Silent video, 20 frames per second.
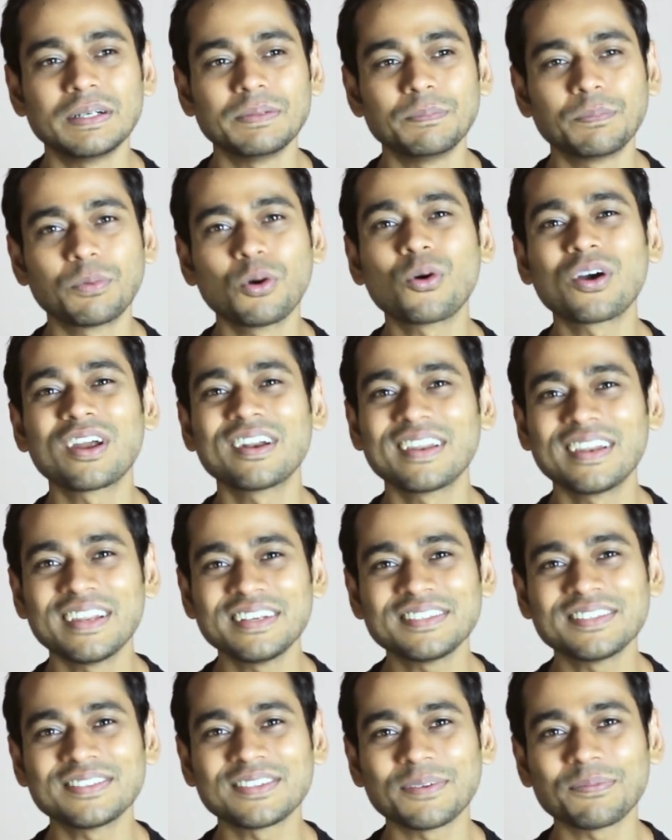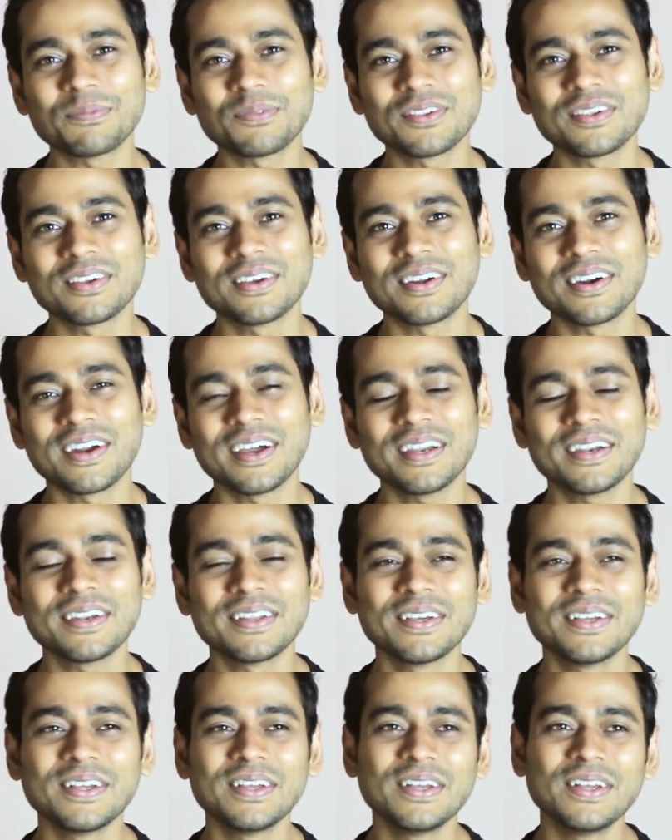broken relationships, right?
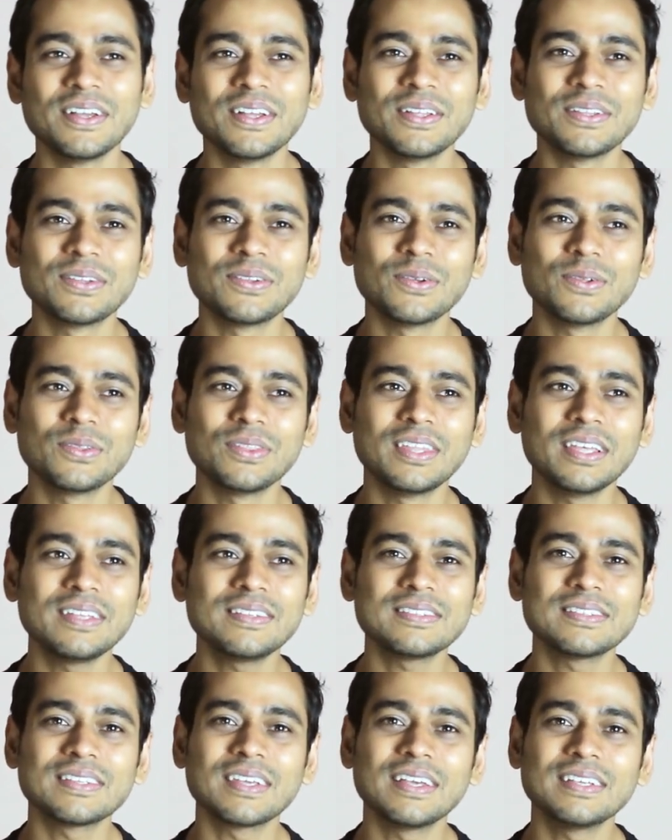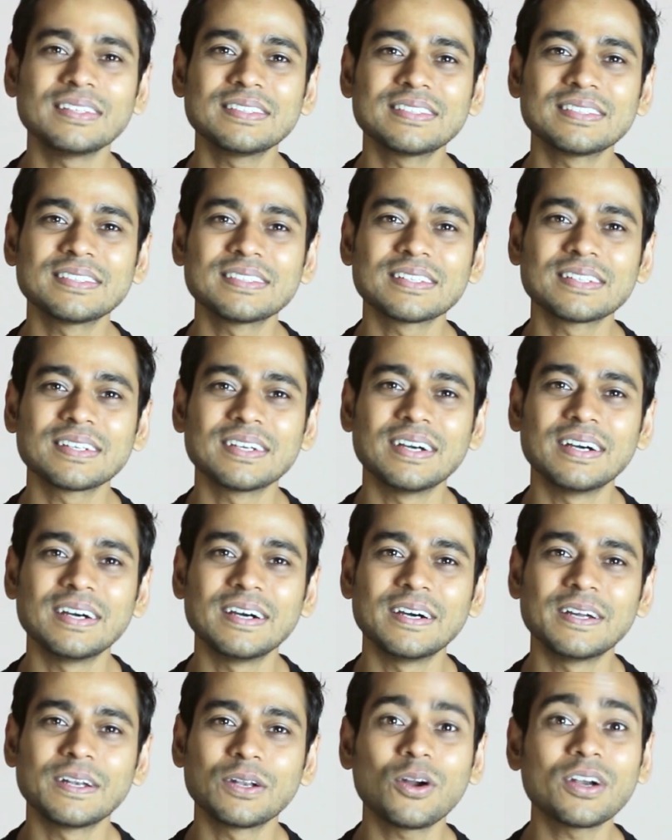So this is
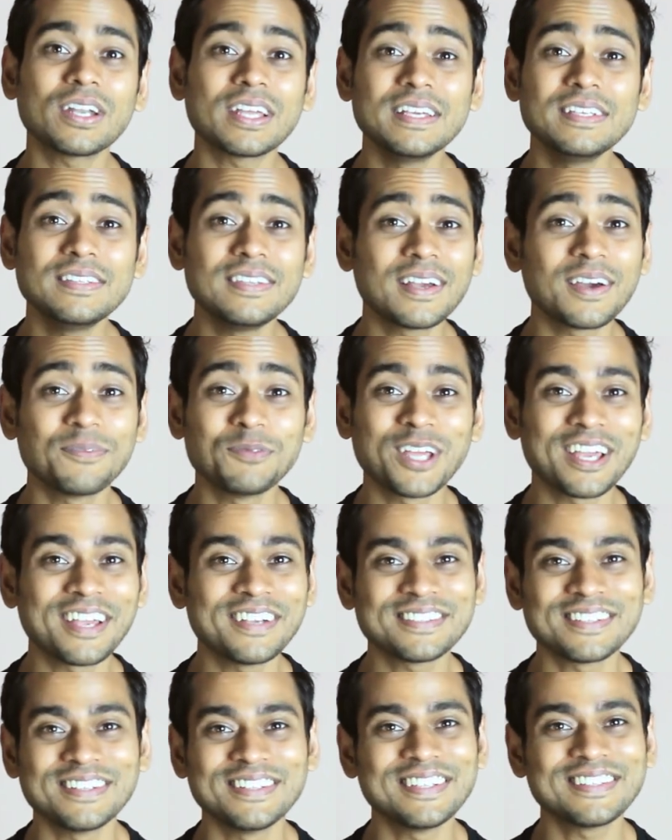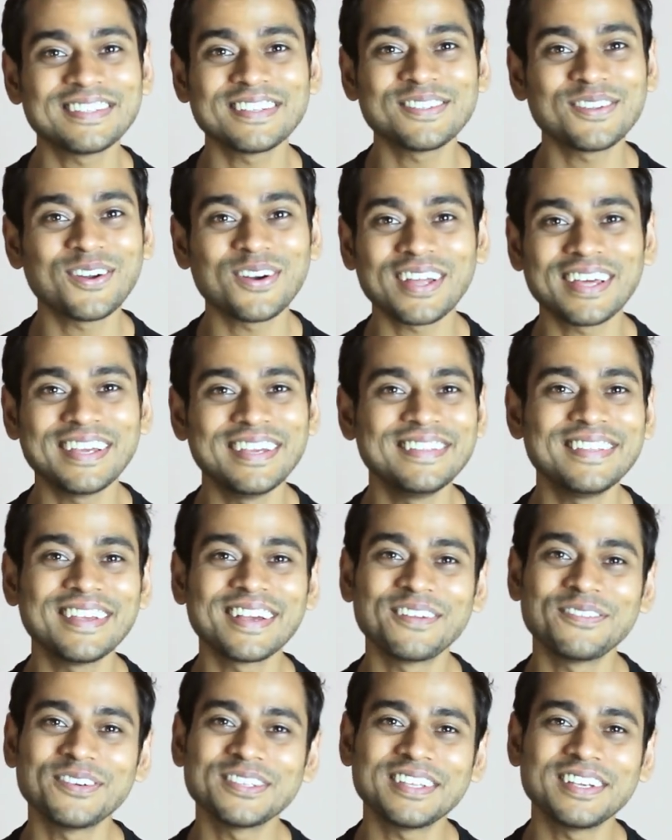not easy communication. This is not an easy
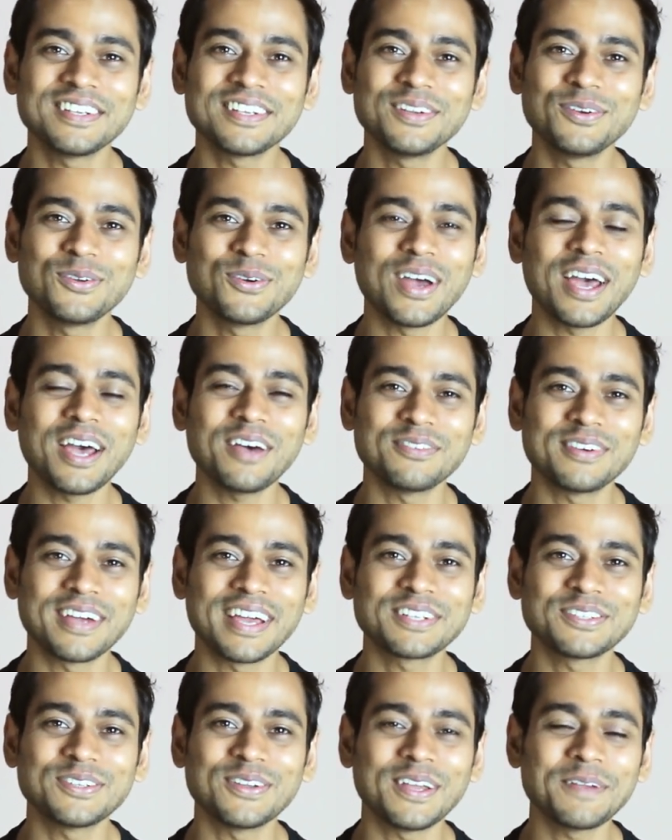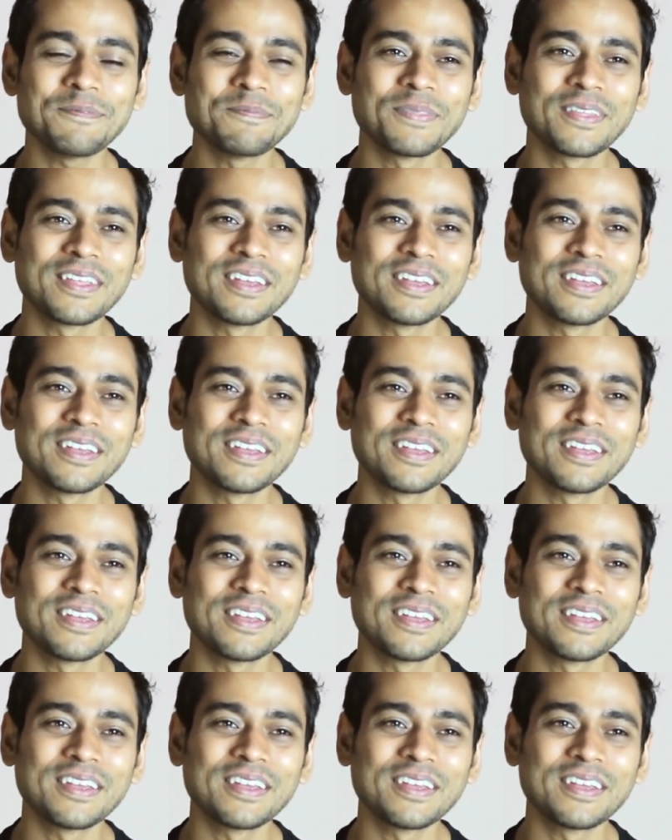conversation to have, actually.